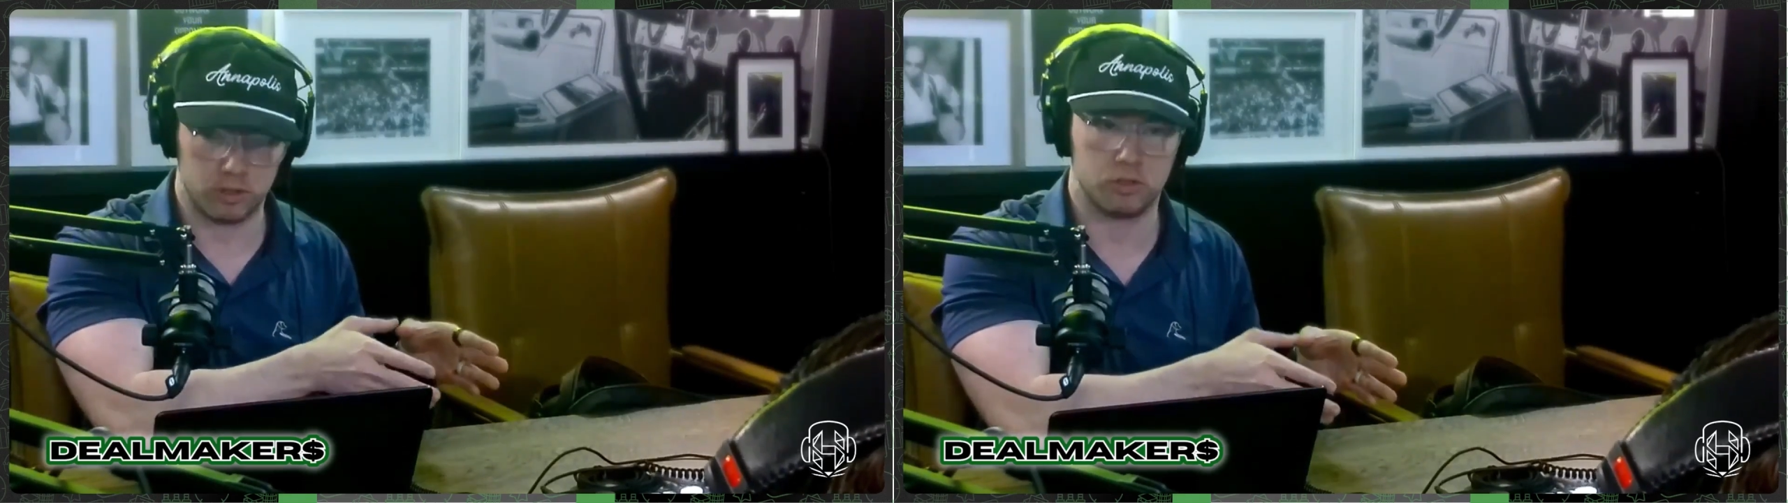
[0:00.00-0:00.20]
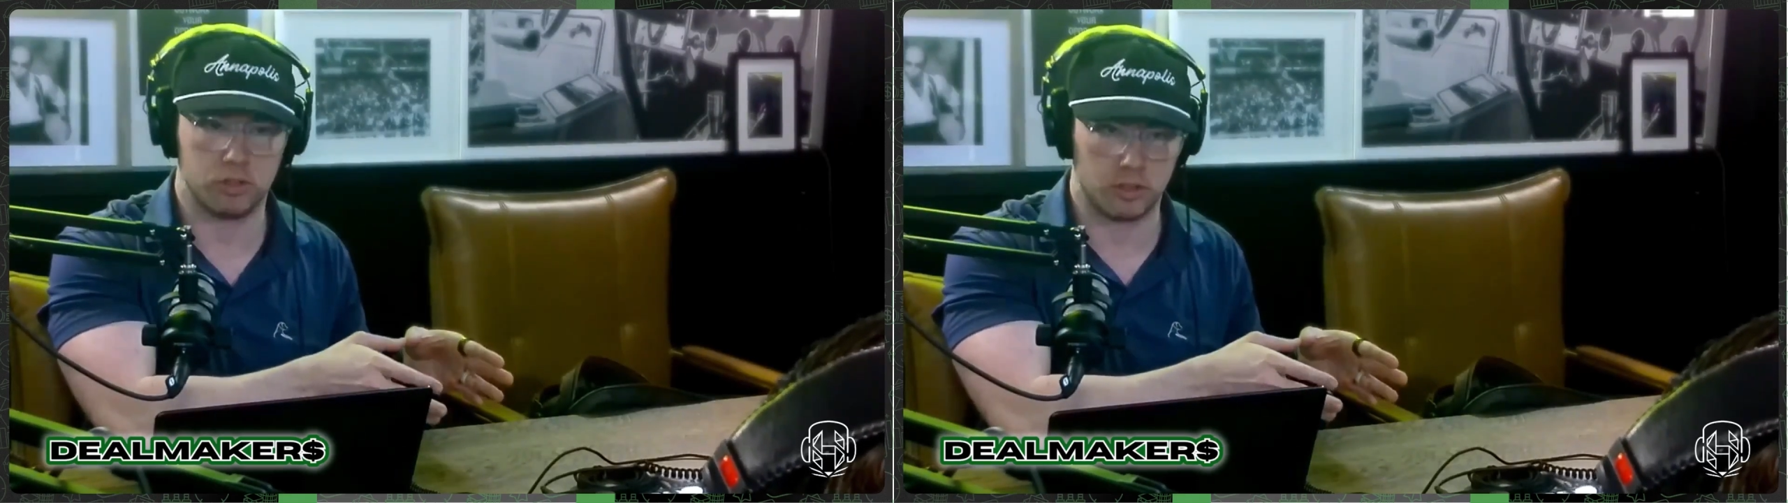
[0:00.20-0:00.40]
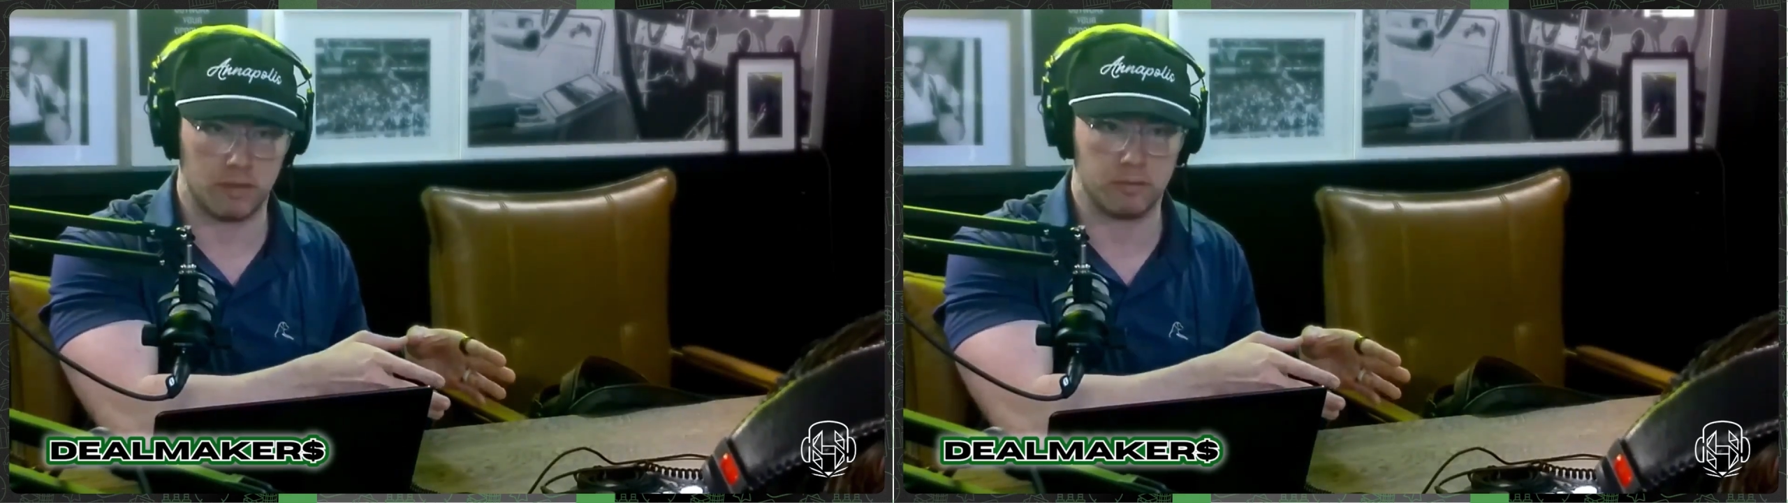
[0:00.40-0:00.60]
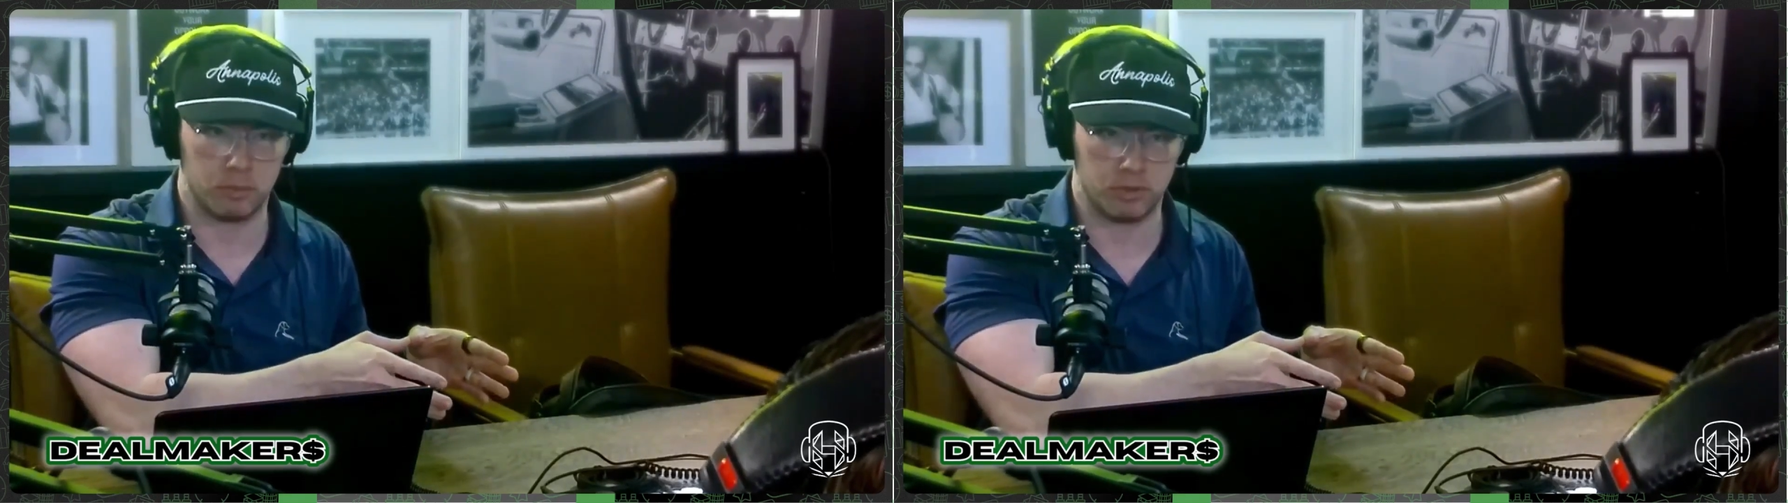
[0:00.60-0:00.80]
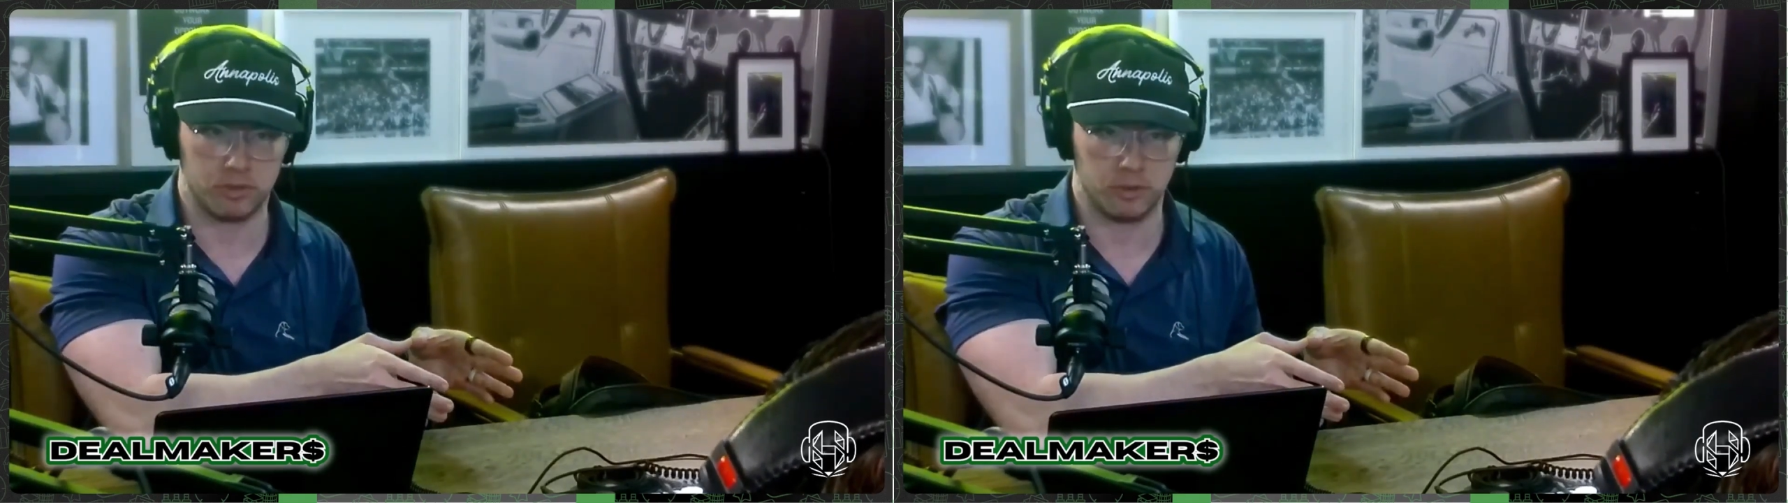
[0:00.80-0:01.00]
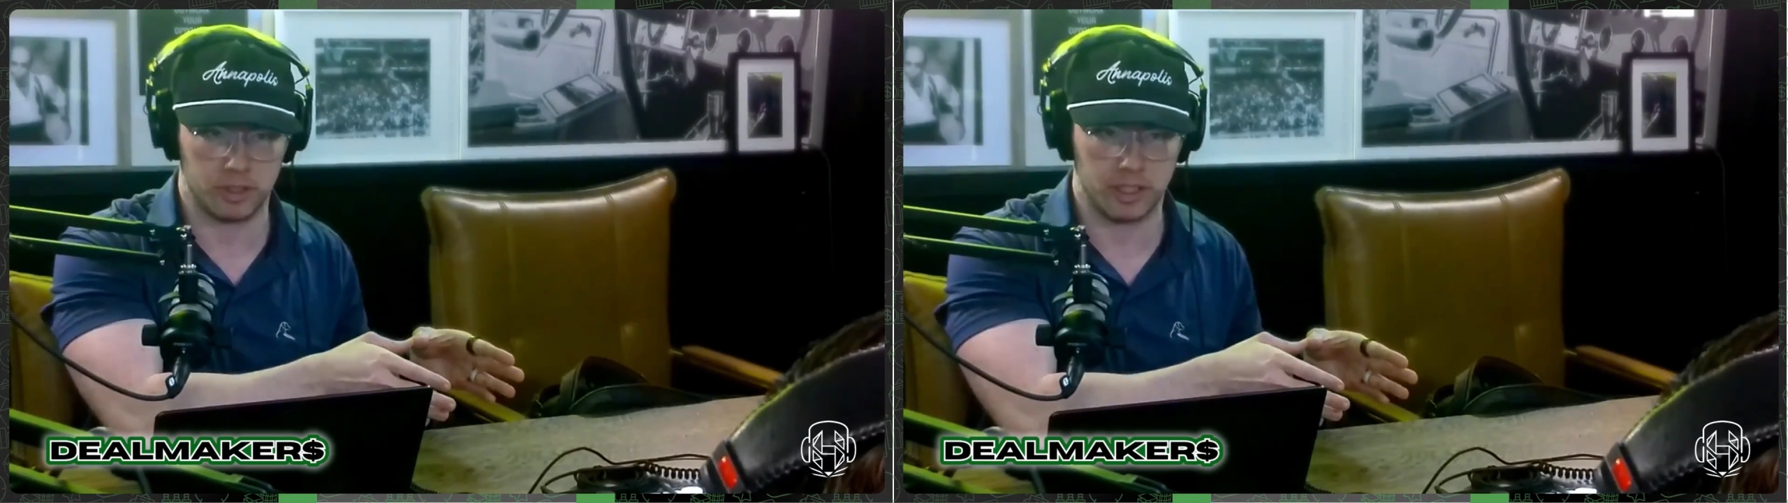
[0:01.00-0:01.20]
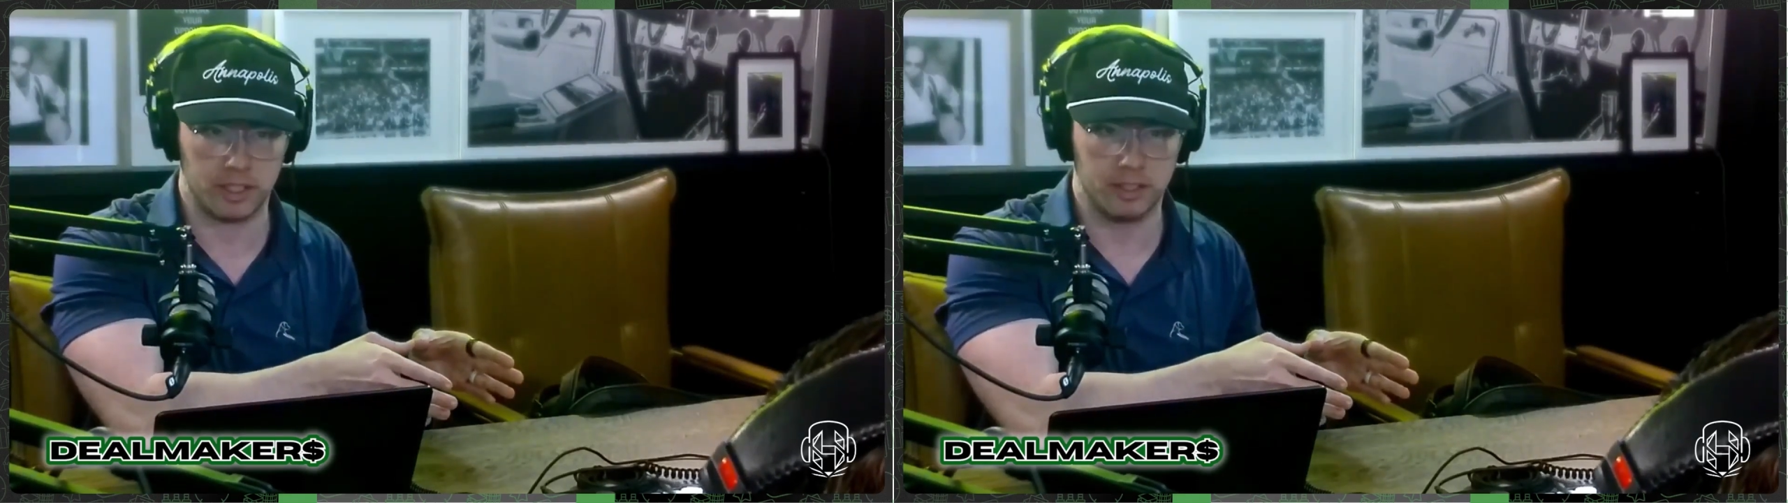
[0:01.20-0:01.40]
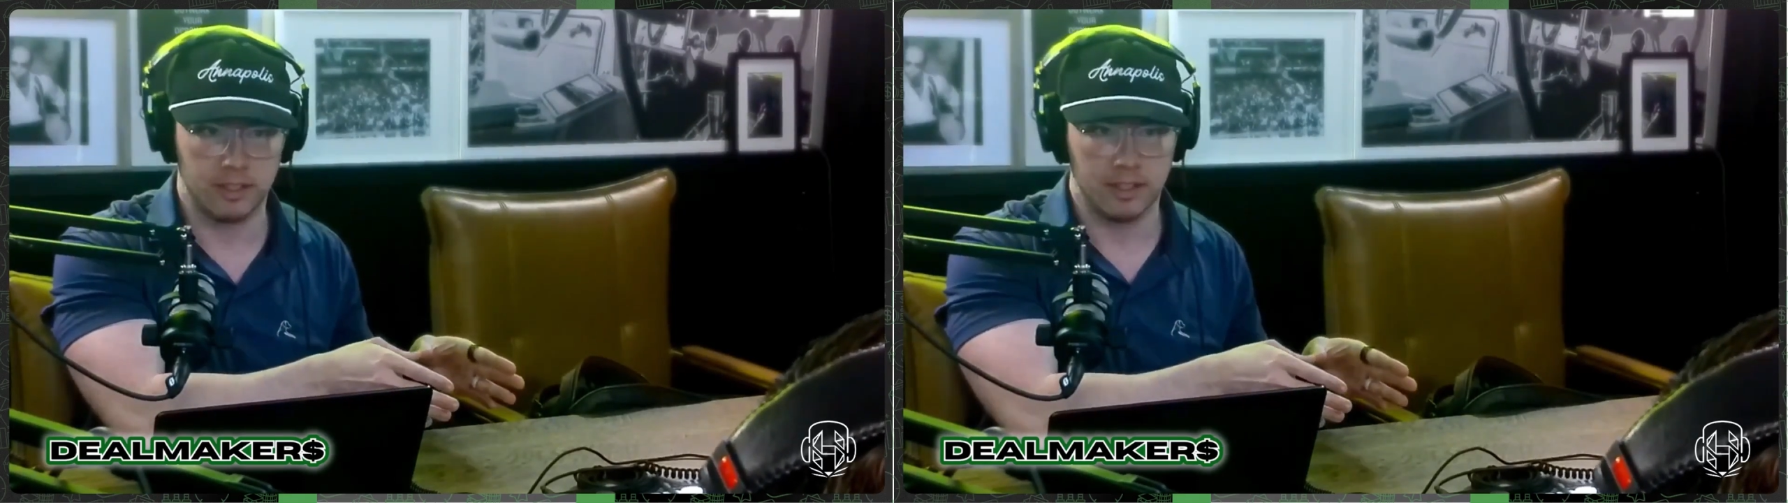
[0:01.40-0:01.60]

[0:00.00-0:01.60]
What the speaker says: Are you still comfortable doing that?